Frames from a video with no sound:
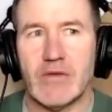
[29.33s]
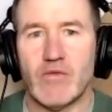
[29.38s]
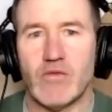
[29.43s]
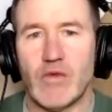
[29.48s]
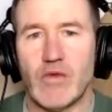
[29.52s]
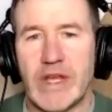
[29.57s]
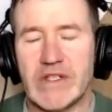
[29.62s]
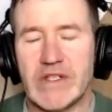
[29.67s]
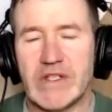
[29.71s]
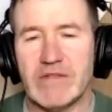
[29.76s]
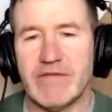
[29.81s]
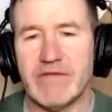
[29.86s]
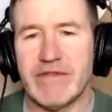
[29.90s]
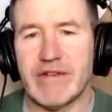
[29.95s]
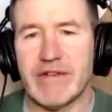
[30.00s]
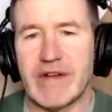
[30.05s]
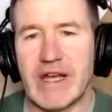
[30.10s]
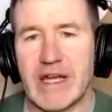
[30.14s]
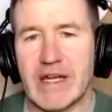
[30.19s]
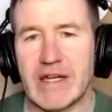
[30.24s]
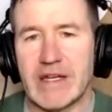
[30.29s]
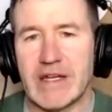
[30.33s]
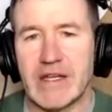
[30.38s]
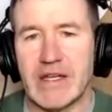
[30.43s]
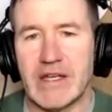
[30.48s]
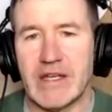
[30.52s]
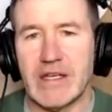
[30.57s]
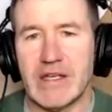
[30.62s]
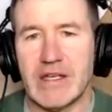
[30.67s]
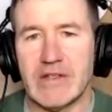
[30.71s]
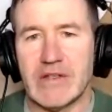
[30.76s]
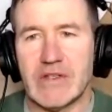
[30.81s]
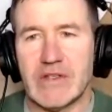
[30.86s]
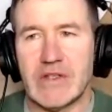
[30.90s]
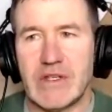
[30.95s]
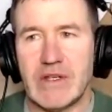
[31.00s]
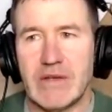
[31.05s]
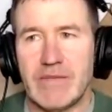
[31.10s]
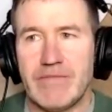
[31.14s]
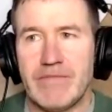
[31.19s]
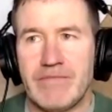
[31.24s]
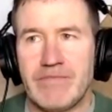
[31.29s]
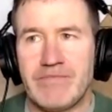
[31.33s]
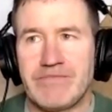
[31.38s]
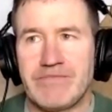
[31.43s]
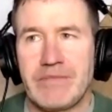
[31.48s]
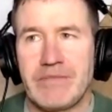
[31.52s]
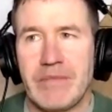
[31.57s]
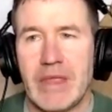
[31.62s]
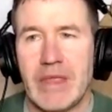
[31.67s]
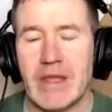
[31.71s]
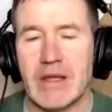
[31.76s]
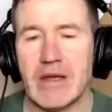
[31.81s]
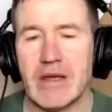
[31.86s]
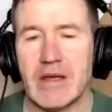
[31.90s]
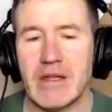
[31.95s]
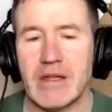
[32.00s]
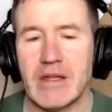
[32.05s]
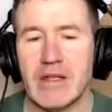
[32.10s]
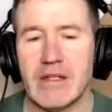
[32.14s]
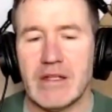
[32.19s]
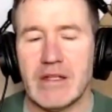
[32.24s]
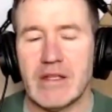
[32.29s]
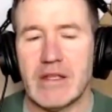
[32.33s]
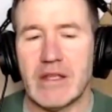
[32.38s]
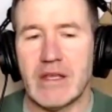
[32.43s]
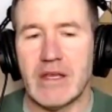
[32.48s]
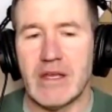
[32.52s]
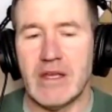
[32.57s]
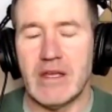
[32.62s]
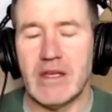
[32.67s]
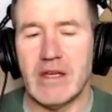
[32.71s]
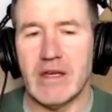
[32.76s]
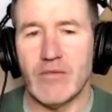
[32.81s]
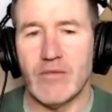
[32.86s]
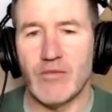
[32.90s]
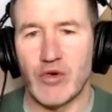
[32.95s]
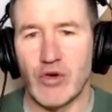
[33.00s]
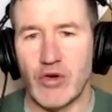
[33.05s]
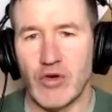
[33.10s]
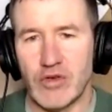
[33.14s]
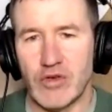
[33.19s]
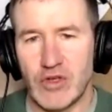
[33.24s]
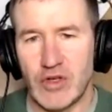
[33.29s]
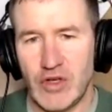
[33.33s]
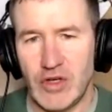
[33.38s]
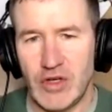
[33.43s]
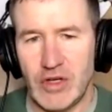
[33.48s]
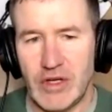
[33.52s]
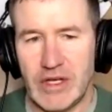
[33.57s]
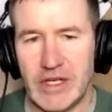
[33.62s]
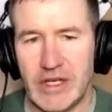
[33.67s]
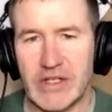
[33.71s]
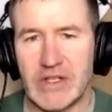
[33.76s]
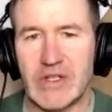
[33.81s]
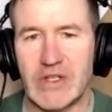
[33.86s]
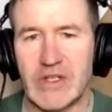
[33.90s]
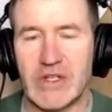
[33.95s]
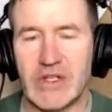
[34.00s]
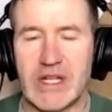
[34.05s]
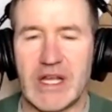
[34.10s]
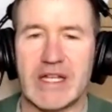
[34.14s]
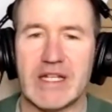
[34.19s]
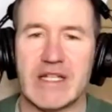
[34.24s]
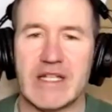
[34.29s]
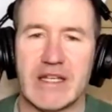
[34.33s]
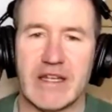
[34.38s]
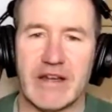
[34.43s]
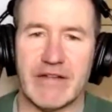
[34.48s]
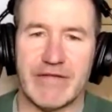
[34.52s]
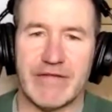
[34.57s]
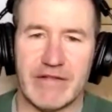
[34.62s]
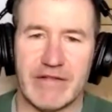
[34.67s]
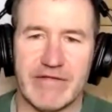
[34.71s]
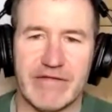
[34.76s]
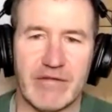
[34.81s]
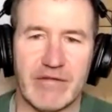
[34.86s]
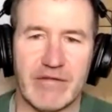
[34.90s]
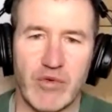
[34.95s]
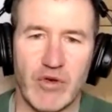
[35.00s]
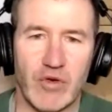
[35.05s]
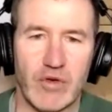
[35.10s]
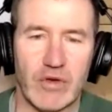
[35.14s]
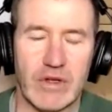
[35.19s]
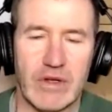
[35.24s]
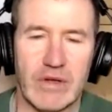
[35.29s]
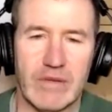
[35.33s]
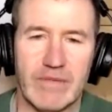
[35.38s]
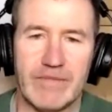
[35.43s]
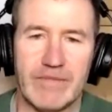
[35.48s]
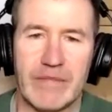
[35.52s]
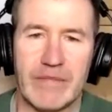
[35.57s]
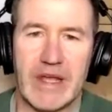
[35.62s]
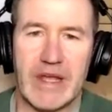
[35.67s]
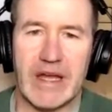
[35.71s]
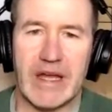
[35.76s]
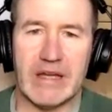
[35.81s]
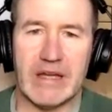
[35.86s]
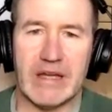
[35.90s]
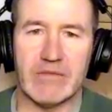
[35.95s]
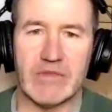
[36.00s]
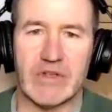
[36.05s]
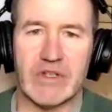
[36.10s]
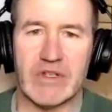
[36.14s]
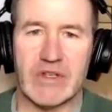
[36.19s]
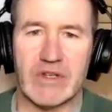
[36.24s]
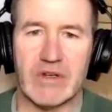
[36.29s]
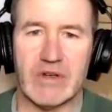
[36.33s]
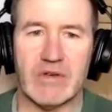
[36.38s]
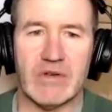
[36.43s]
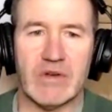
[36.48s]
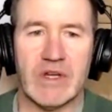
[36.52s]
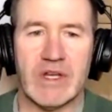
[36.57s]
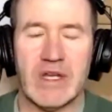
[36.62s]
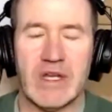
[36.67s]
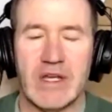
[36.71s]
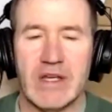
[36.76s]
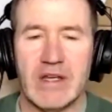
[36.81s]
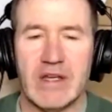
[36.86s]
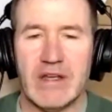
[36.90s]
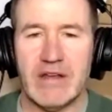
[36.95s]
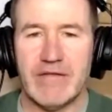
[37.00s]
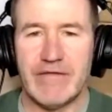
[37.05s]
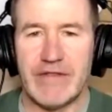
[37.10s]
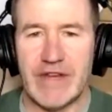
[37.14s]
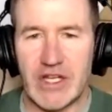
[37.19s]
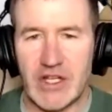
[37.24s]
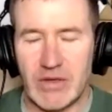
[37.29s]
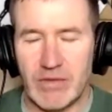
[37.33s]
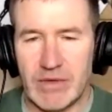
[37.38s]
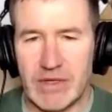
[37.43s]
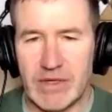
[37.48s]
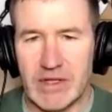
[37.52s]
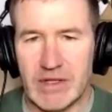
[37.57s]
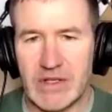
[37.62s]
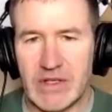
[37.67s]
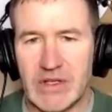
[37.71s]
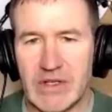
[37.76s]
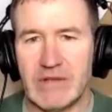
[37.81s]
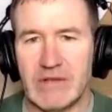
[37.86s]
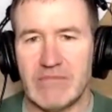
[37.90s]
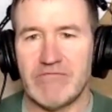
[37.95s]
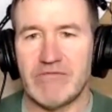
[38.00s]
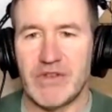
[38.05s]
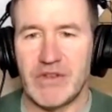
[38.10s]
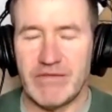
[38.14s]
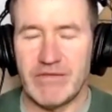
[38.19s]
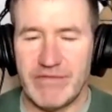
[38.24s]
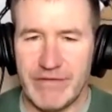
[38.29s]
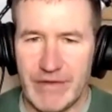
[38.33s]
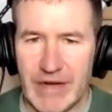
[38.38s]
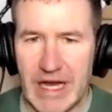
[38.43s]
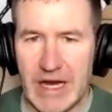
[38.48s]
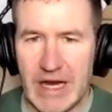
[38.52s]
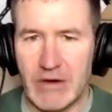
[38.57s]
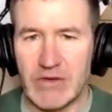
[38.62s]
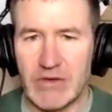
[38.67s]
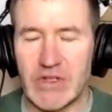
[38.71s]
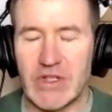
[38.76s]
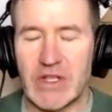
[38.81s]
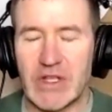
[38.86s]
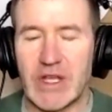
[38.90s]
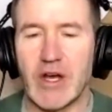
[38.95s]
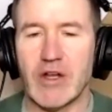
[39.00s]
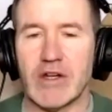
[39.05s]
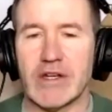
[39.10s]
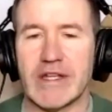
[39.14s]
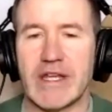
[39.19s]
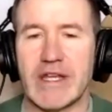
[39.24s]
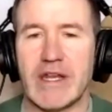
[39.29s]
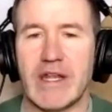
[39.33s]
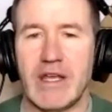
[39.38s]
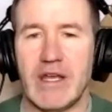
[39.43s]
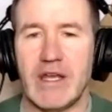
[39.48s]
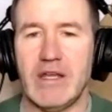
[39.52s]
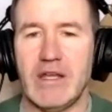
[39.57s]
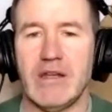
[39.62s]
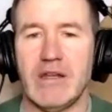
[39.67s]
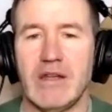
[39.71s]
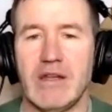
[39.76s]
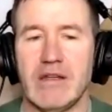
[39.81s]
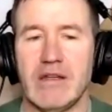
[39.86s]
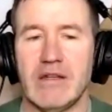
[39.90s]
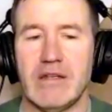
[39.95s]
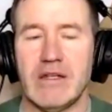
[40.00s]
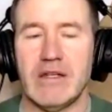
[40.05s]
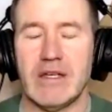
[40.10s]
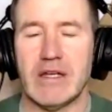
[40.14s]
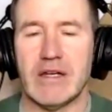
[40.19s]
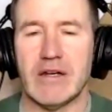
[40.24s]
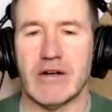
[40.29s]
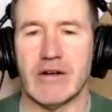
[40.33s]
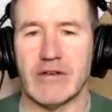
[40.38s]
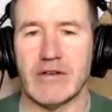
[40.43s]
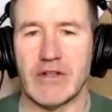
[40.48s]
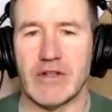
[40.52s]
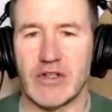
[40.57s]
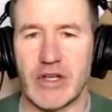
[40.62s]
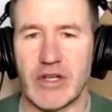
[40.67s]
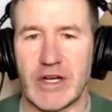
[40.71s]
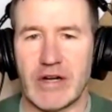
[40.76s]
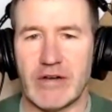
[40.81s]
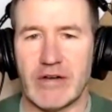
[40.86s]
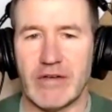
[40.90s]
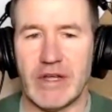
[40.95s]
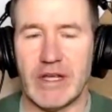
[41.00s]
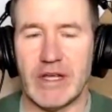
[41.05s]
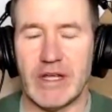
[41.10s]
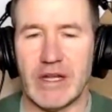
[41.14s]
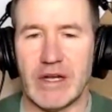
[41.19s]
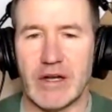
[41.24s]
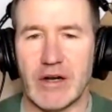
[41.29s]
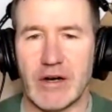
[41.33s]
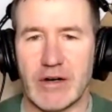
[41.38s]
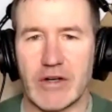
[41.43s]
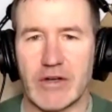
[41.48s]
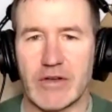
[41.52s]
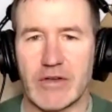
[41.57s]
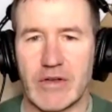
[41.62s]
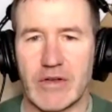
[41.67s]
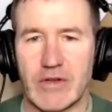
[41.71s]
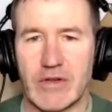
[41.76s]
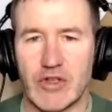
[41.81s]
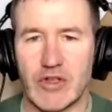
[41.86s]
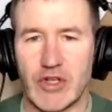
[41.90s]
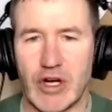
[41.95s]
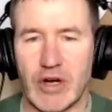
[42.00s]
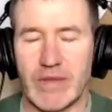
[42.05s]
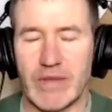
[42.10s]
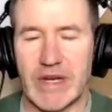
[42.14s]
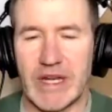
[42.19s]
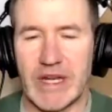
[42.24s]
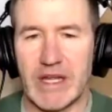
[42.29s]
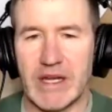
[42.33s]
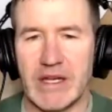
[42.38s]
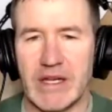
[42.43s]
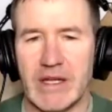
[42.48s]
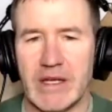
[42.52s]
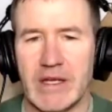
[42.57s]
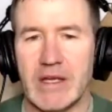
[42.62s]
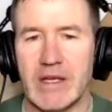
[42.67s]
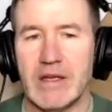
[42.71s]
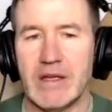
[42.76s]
Reason for that is the approach is slightly different for both. So vegetables, flowers, they all need heat in order to germinate,